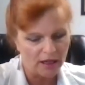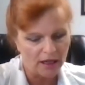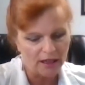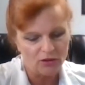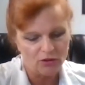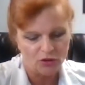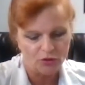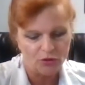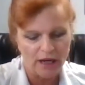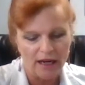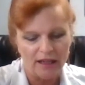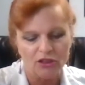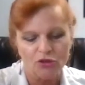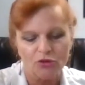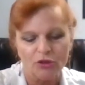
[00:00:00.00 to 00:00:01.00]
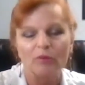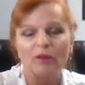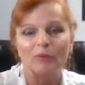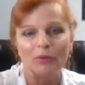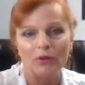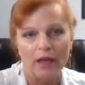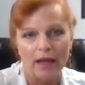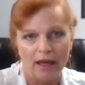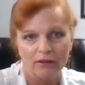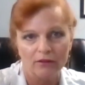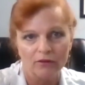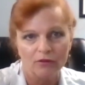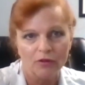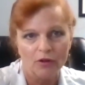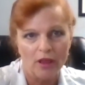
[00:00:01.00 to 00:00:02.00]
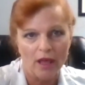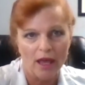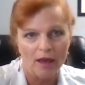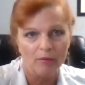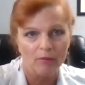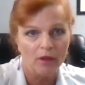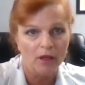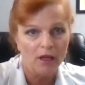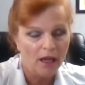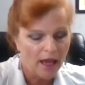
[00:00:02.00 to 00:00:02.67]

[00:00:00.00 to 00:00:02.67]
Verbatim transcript: I create a treatment plan for them.